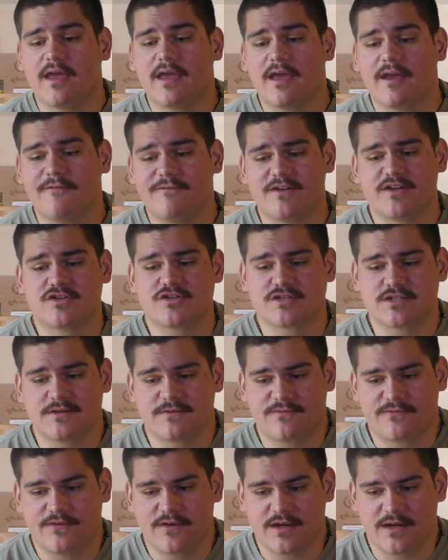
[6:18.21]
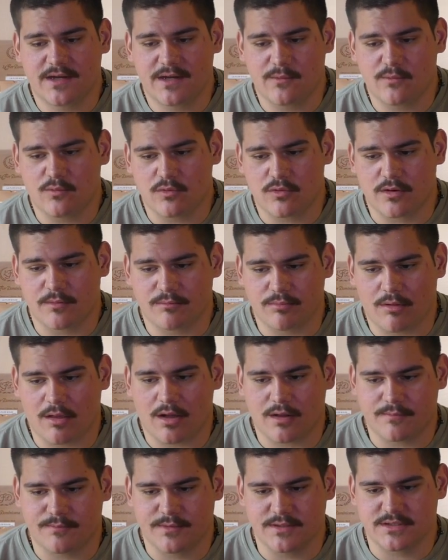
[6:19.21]
Avengers Infinity War
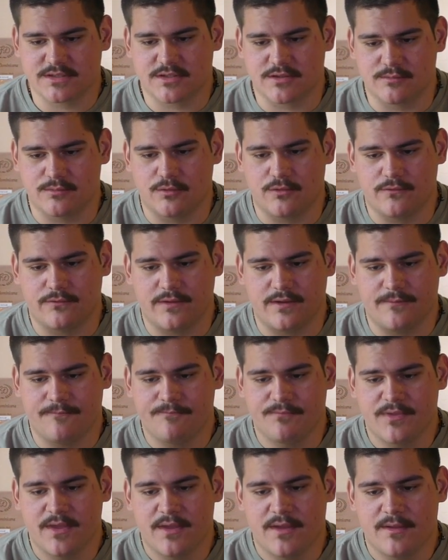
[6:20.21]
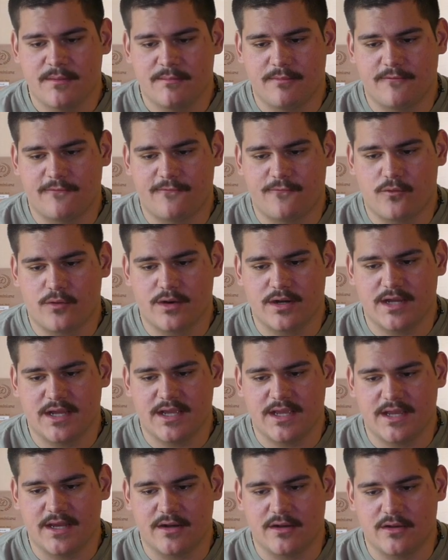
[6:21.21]
blockbuster movie. But
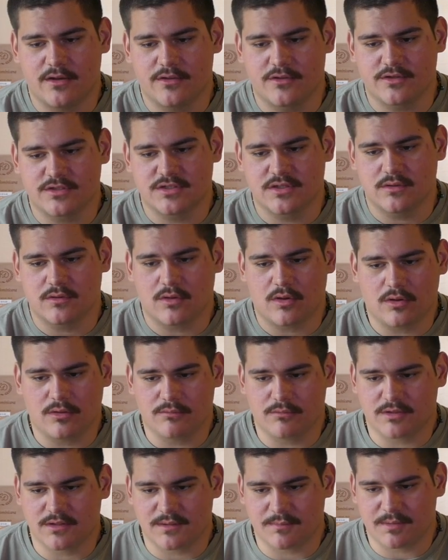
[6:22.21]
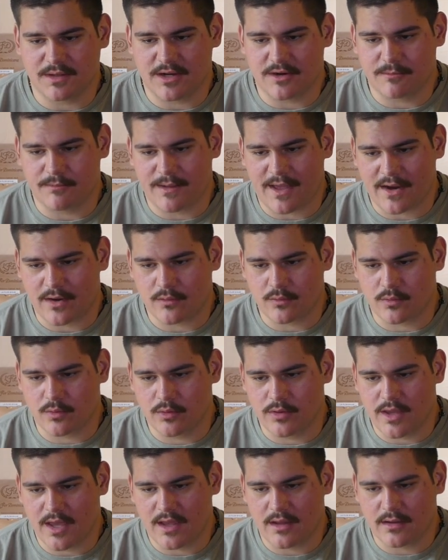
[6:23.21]
Fortnite and other so-called multiplayer battle
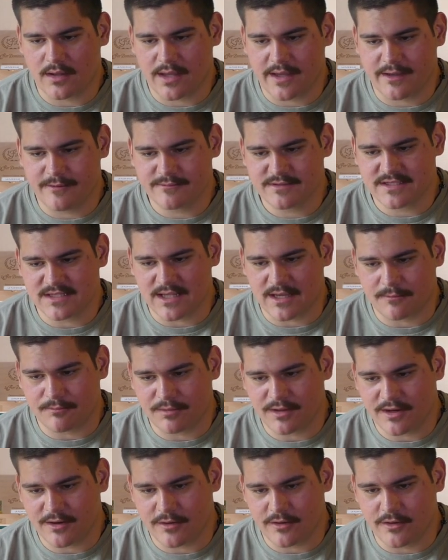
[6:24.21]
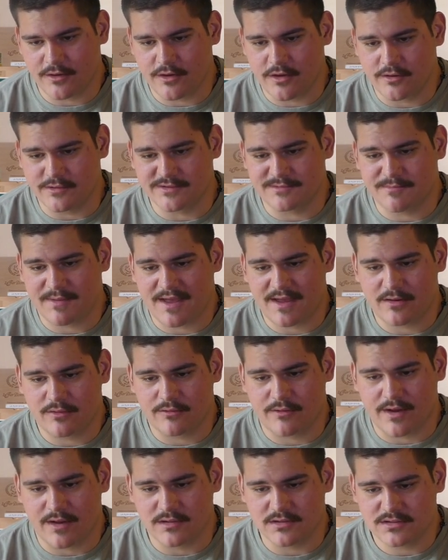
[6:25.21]
royale games like PlayerUnknown's
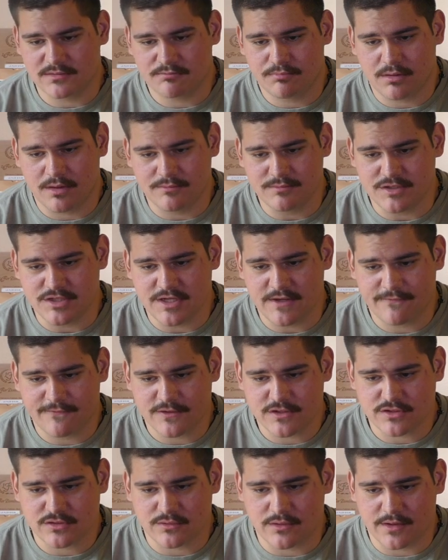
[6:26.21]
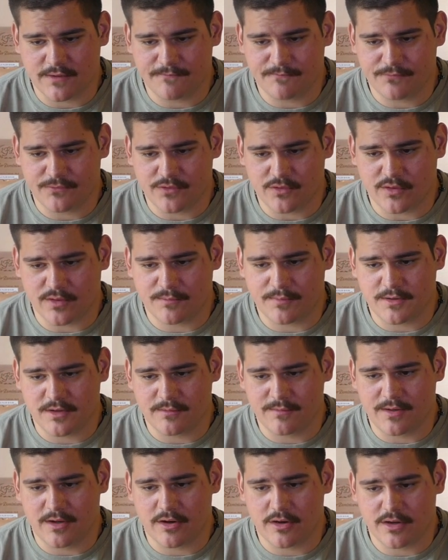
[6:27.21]
Battlegrounds, PUBG for short, don't appear
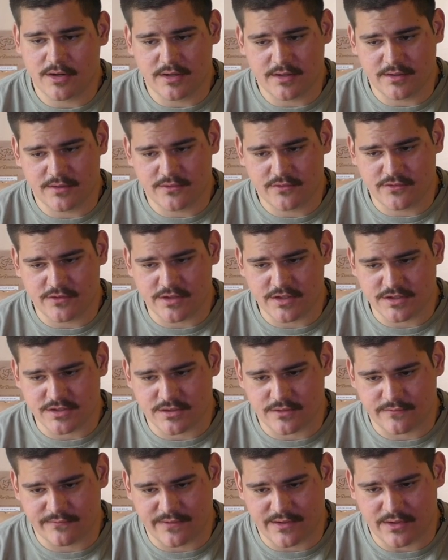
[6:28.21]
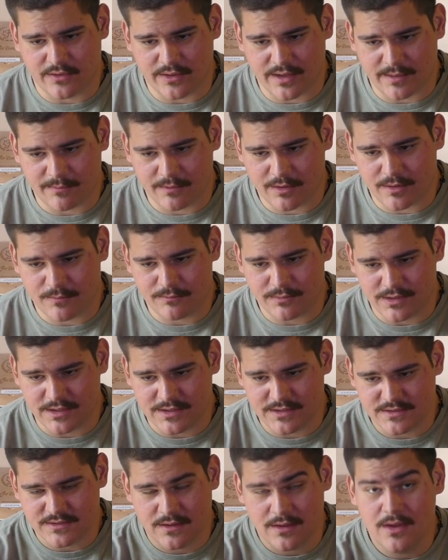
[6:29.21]
to be hurting traditional video game
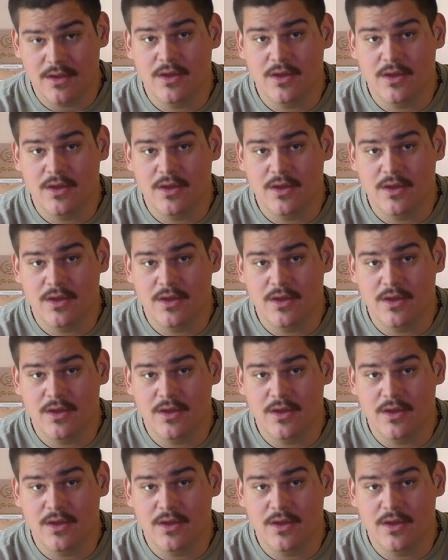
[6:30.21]
companies.